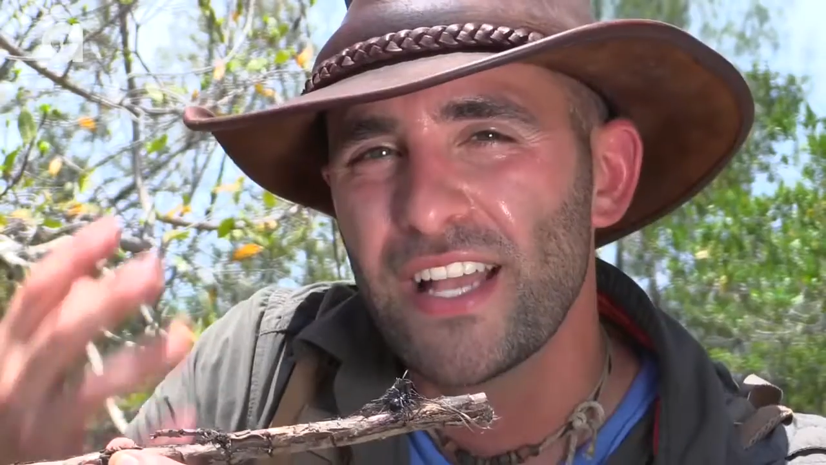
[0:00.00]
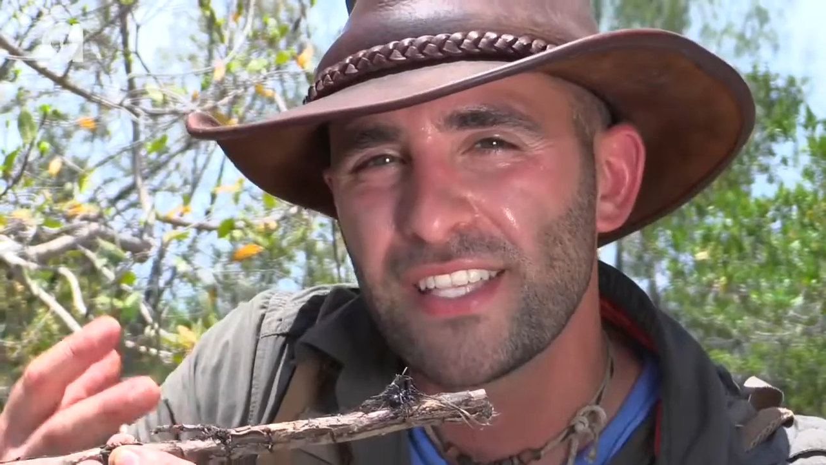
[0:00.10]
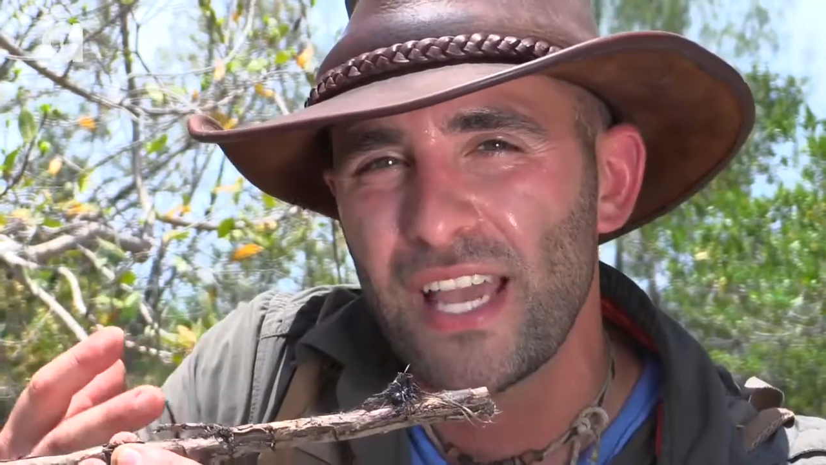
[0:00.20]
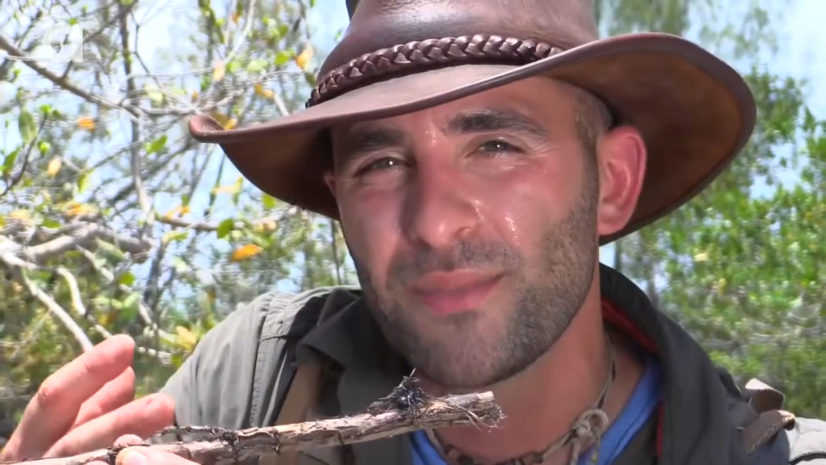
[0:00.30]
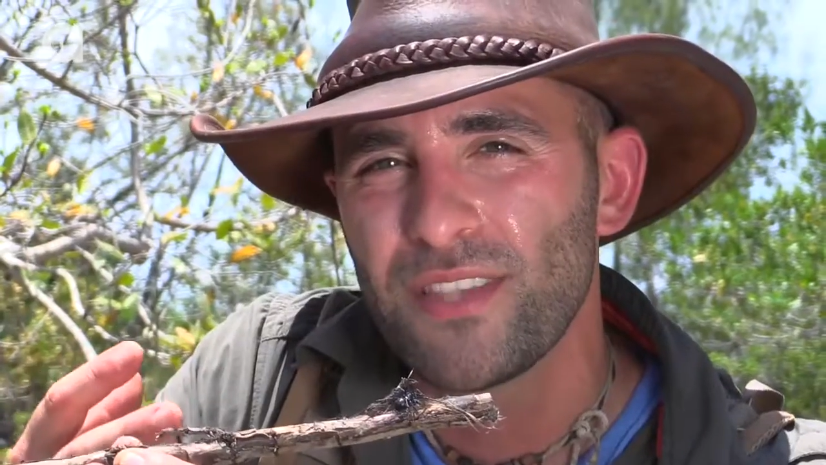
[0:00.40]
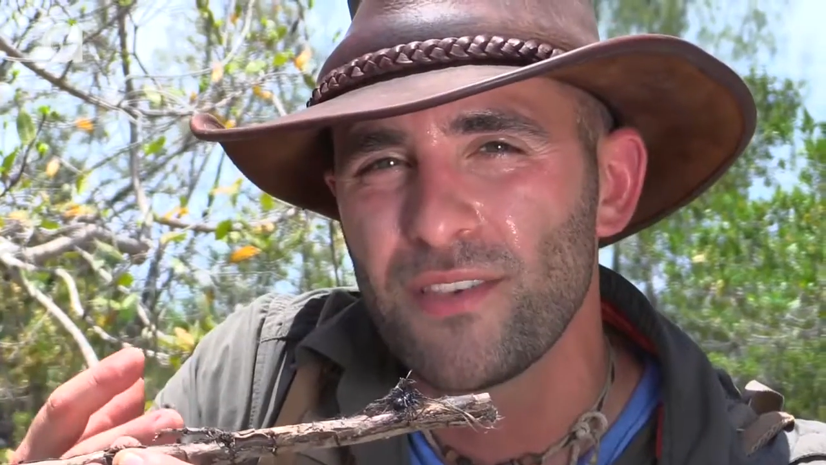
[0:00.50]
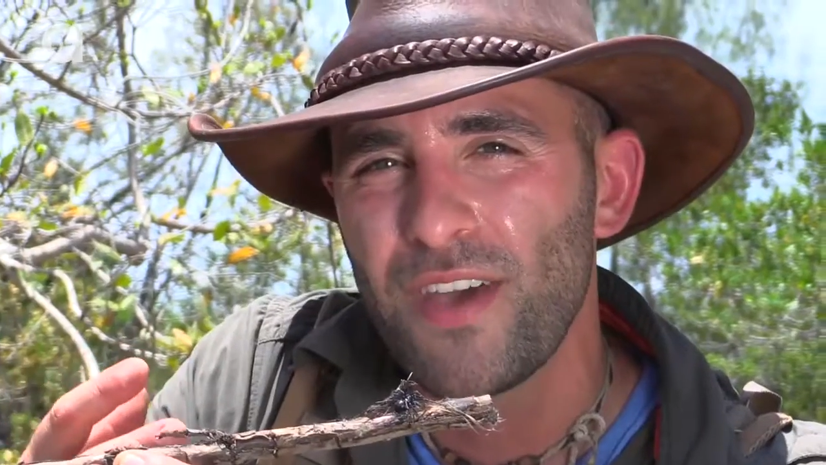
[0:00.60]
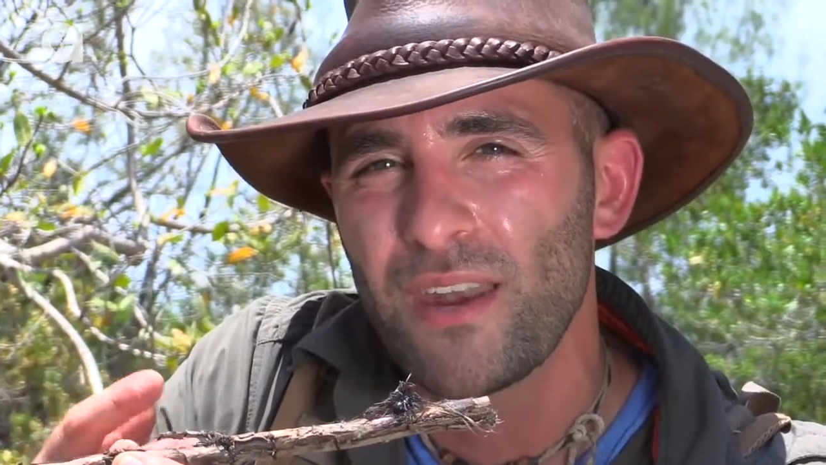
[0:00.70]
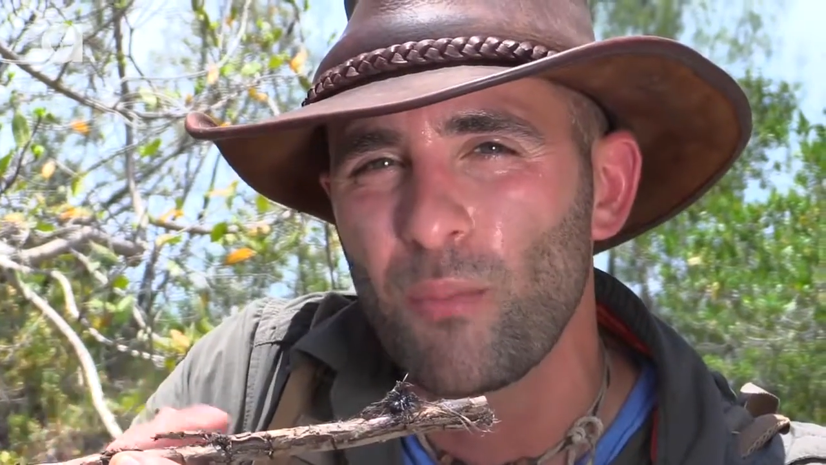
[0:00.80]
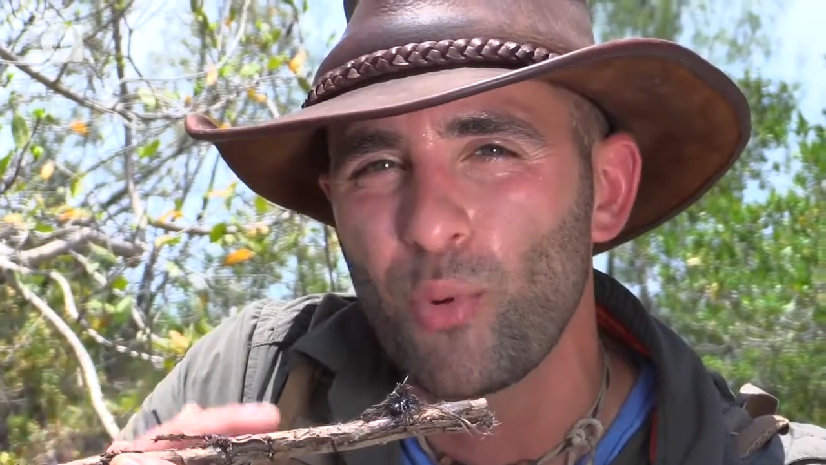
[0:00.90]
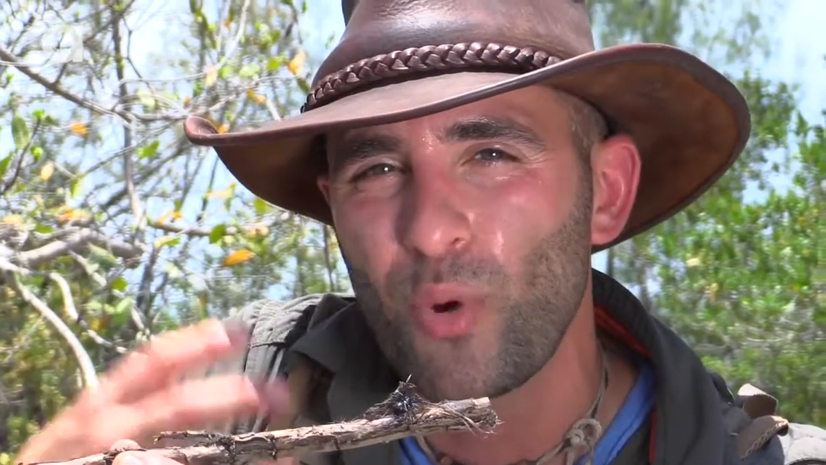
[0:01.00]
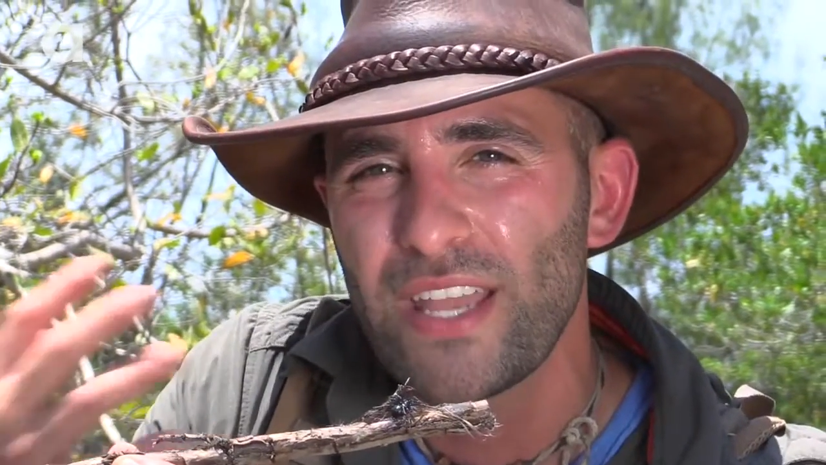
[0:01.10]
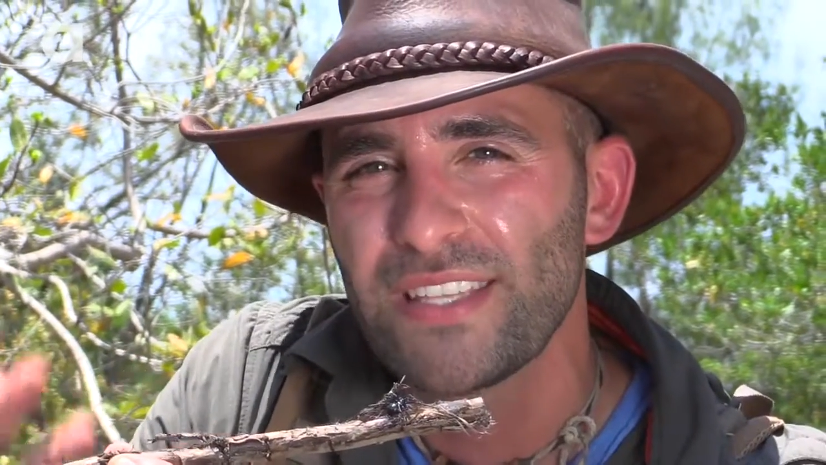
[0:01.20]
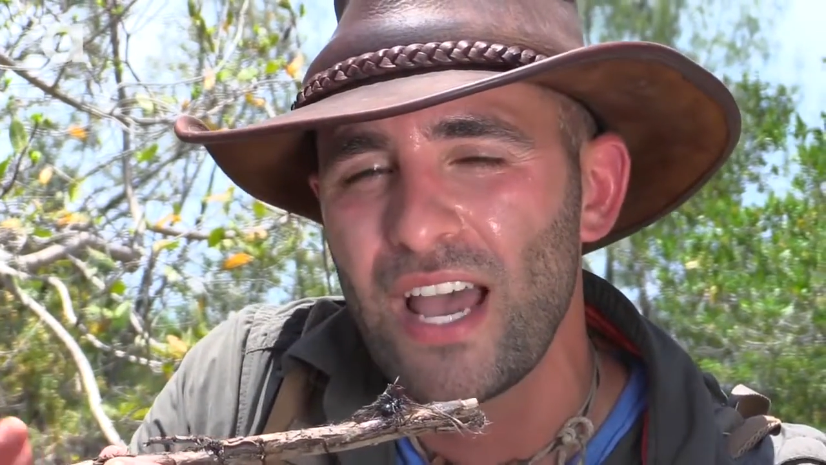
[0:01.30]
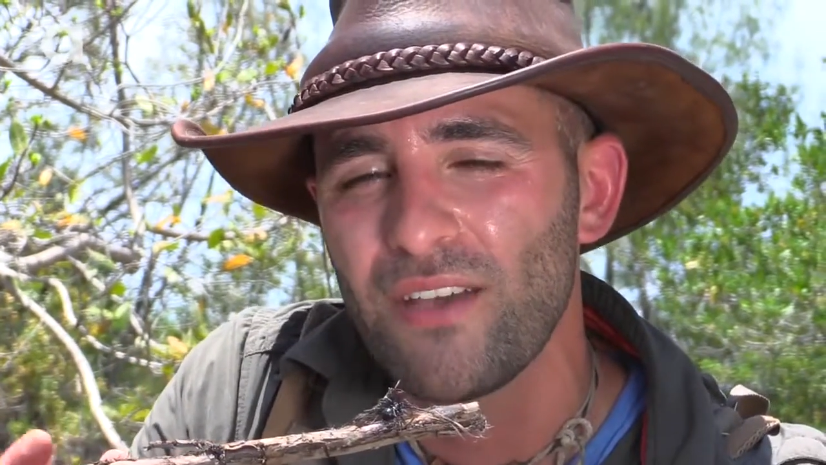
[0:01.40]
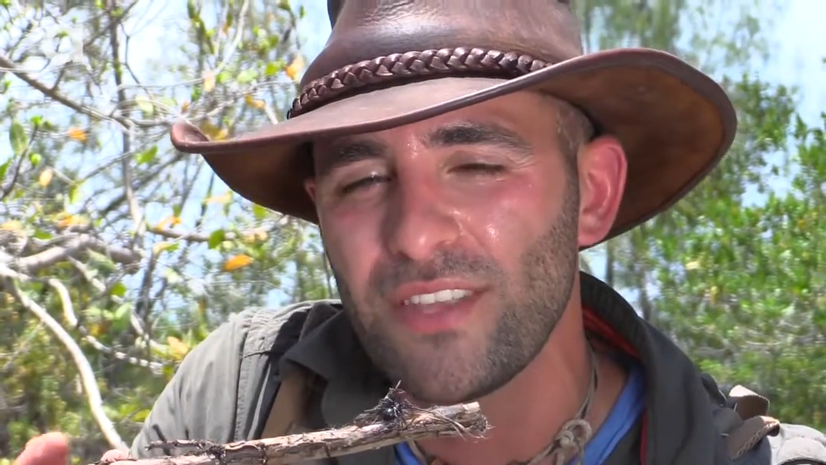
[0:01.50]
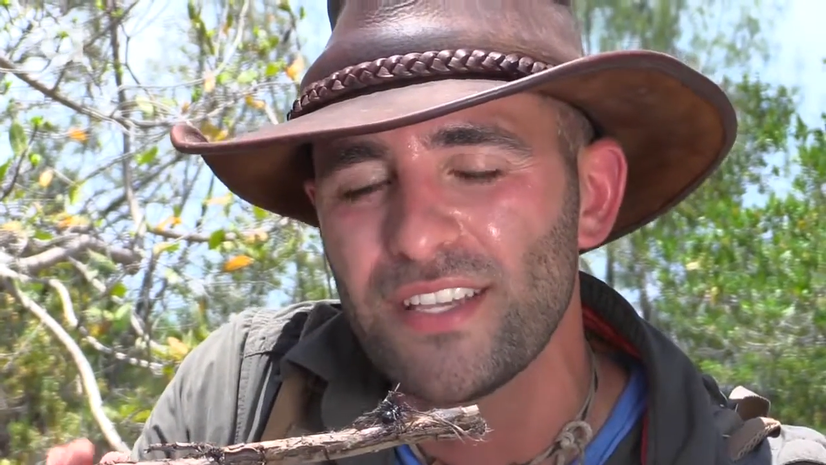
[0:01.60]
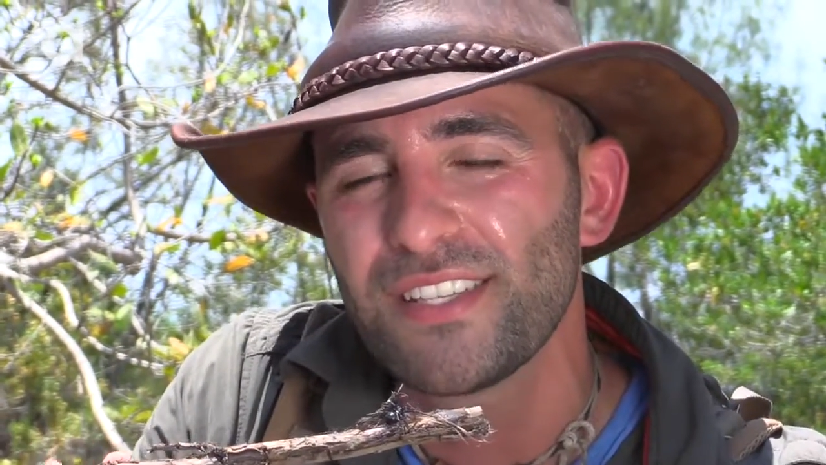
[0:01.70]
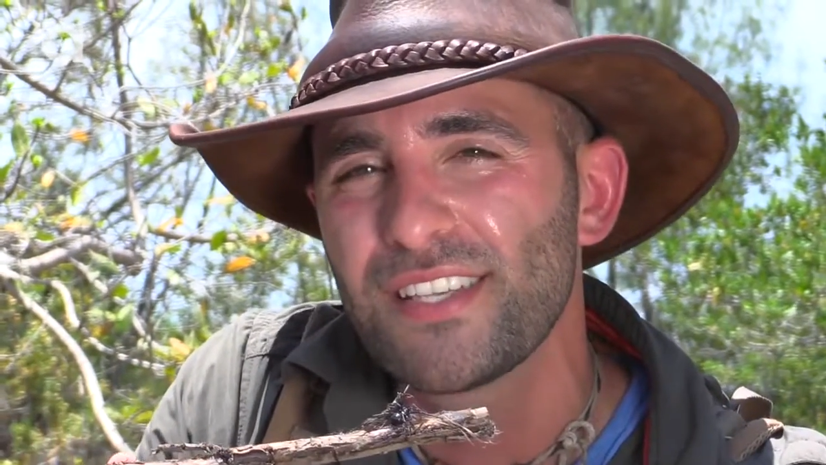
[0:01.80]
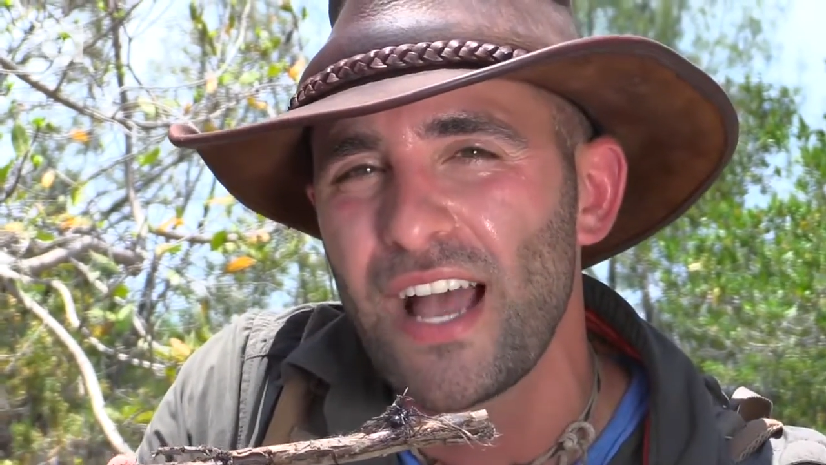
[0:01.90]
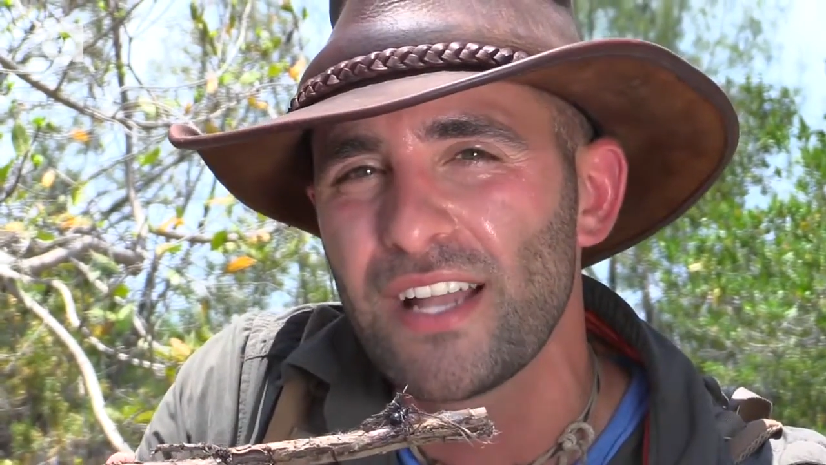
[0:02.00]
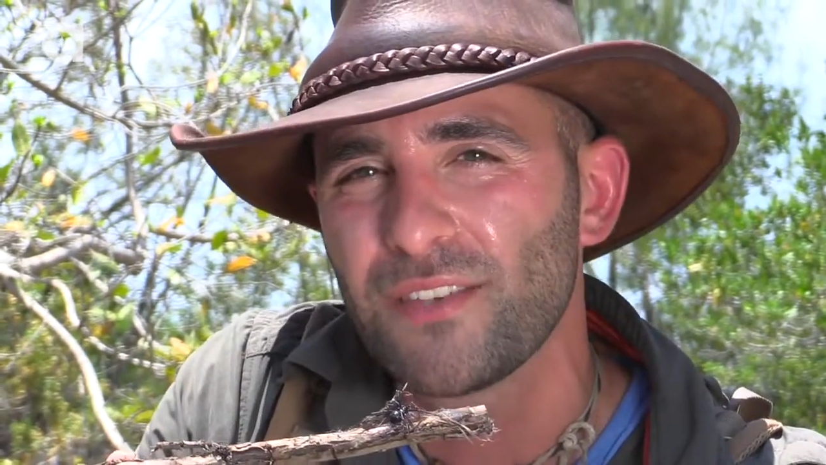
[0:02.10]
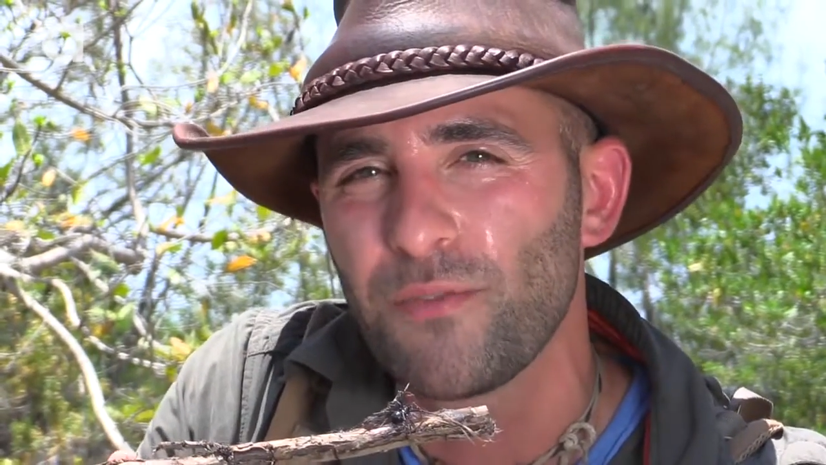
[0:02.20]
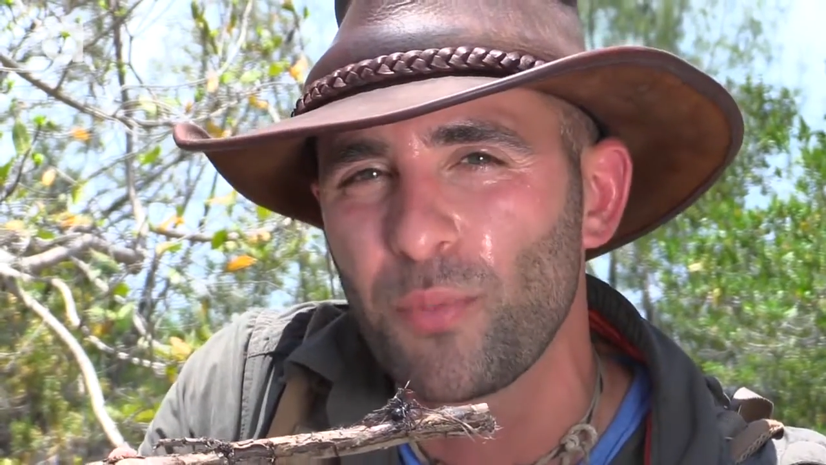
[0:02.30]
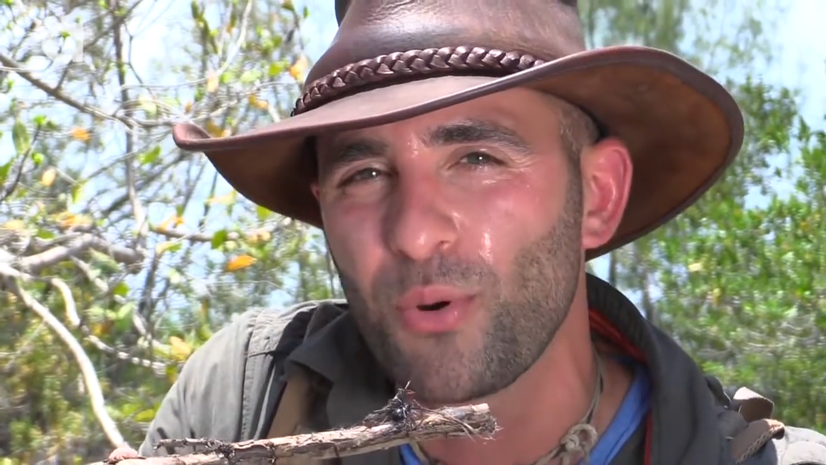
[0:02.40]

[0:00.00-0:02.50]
enzymes in the venom break down the insides of their